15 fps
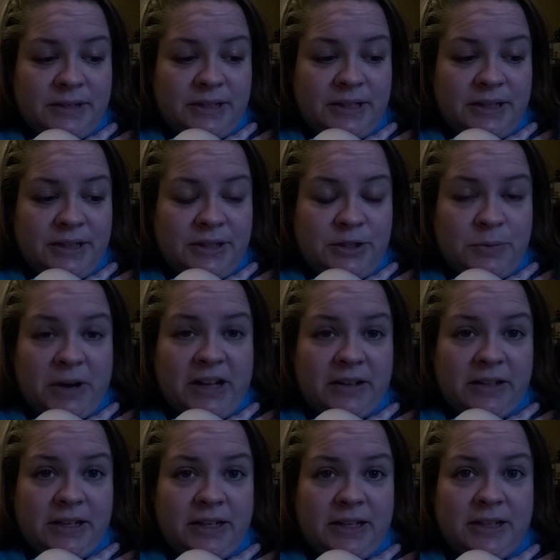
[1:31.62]
in the
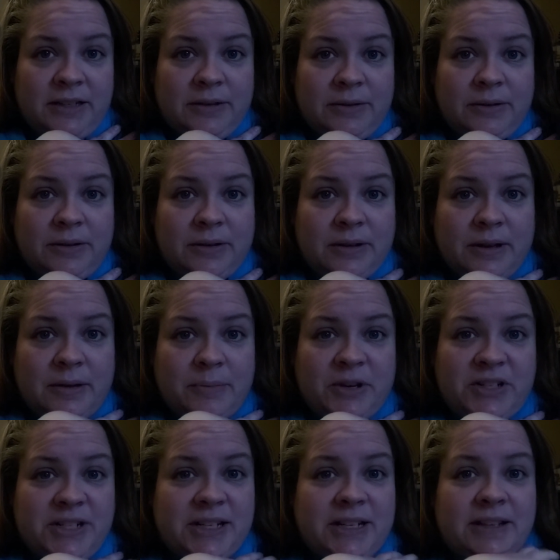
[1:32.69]
duality,
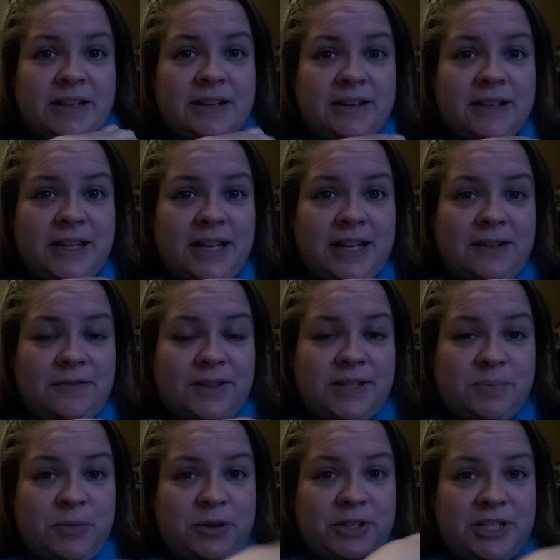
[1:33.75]
particularly if
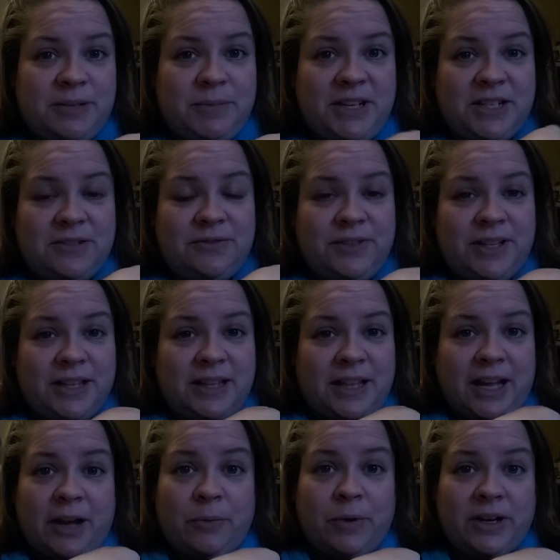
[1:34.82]
it's pushing me into feeling
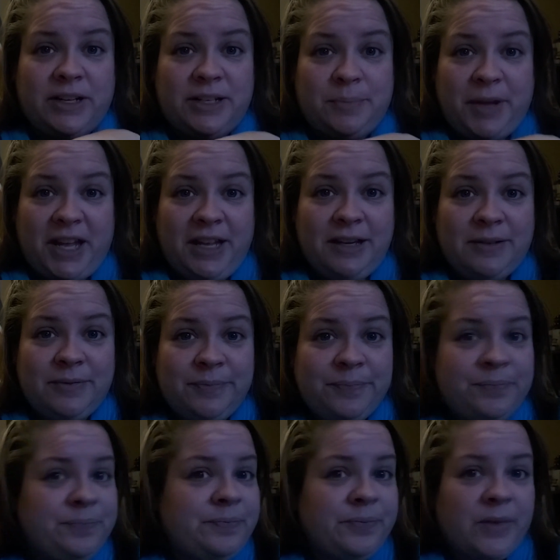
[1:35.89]
like I want to debate.
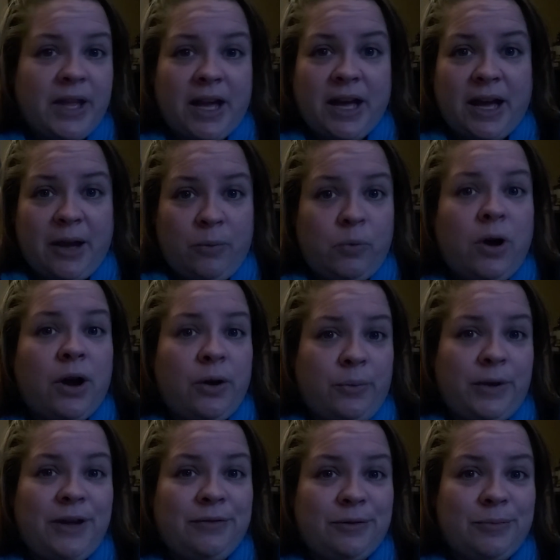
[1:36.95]
I walk
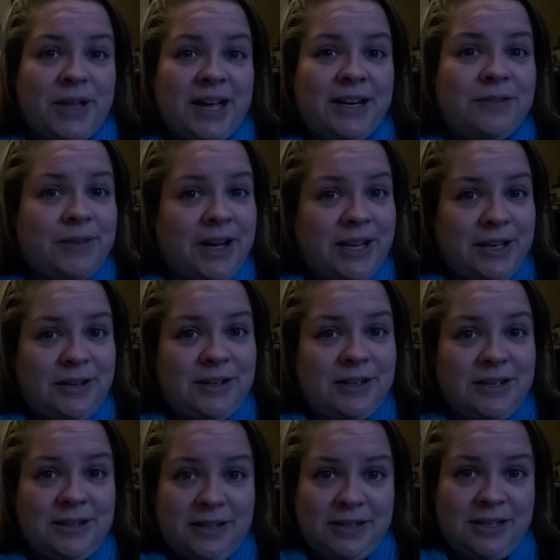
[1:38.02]
away from that. And if I need
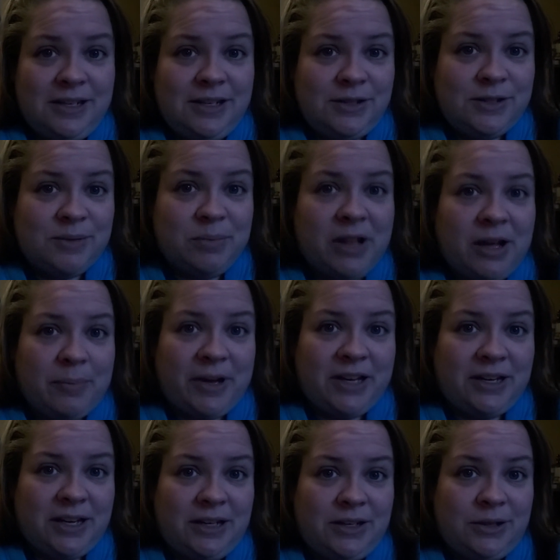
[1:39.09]
to, need to use the block
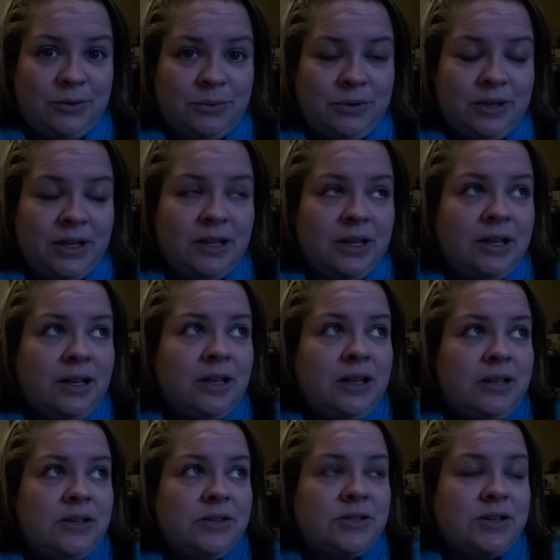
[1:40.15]
button, I do.
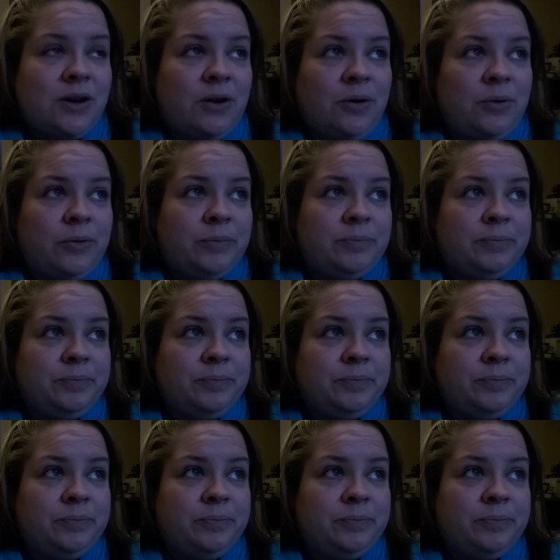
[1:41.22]
So